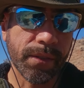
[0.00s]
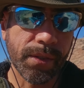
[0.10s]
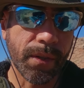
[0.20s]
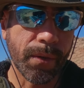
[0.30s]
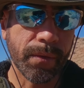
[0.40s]

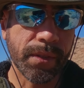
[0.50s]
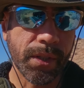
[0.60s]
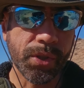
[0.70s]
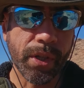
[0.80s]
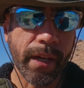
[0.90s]
So
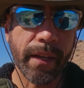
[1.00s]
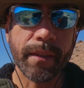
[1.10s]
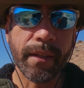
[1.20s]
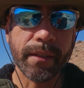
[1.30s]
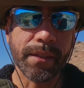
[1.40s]
DJI, I
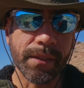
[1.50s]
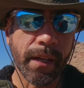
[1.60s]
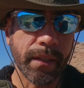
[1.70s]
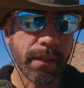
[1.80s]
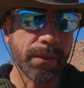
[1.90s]
think,
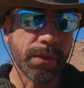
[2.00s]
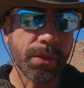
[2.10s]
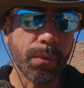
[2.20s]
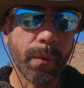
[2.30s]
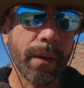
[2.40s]
designed it in
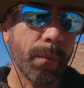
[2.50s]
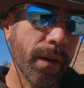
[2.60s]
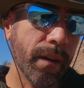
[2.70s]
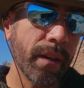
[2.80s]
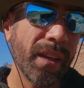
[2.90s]
such a way
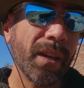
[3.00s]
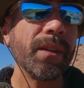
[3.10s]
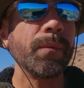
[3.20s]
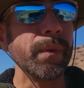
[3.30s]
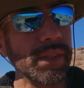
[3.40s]
where
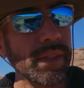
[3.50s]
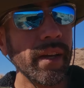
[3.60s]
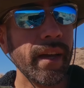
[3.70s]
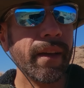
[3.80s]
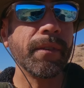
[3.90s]
we still
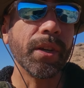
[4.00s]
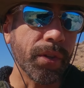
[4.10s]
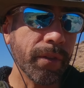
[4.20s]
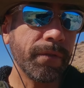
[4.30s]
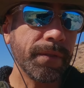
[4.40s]
have a
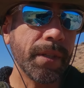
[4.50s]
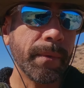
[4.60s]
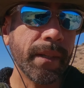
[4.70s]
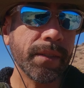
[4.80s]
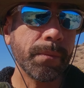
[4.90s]
good 15
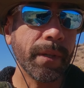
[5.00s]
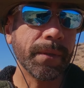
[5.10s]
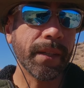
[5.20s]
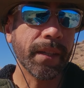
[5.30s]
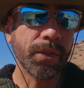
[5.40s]
minutes to be
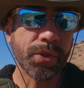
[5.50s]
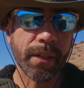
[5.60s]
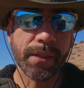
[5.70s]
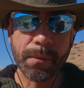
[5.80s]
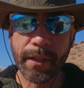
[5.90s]
able to get the
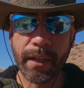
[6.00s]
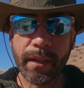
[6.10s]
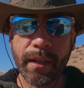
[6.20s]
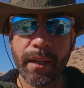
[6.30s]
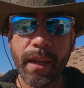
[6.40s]
shots that we
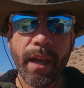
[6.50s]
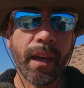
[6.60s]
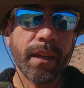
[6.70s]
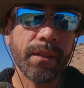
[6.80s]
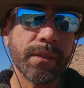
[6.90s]
need,
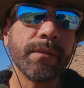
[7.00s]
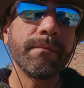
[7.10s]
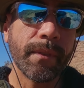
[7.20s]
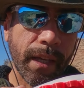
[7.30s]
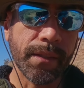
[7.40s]
and
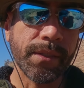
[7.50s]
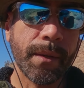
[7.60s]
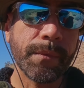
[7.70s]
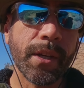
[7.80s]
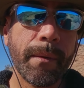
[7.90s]
at the
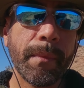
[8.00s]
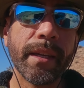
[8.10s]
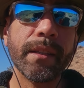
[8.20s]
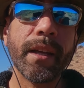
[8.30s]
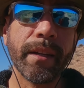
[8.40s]
same time make
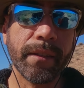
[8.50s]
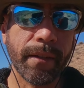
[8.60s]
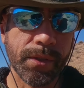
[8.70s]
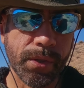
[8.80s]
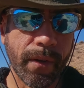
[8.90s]
it light
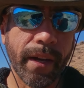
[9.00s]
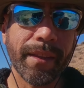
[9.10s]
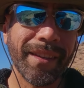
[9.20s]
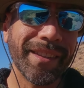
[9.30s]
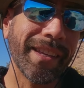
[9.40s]
enough. So I
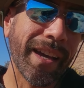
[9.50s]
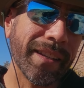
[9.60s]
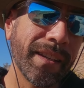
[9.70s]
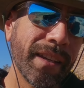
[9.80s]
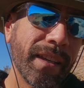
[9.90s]
think that
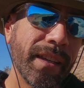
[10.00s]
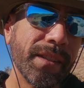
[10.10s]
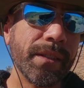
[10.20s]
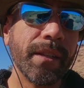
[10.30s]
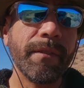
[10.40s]

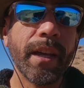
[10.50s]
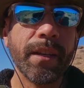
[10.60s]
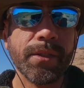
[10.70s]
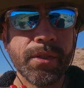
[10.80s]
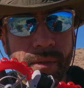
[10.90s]
is an
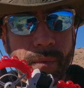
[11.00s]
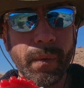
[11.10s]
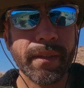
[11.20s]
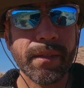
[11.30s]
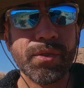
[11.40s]
advantage
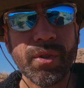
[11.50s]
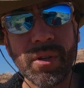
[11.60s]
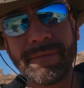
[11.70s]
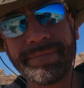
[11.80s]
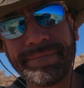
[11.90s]
with this drone.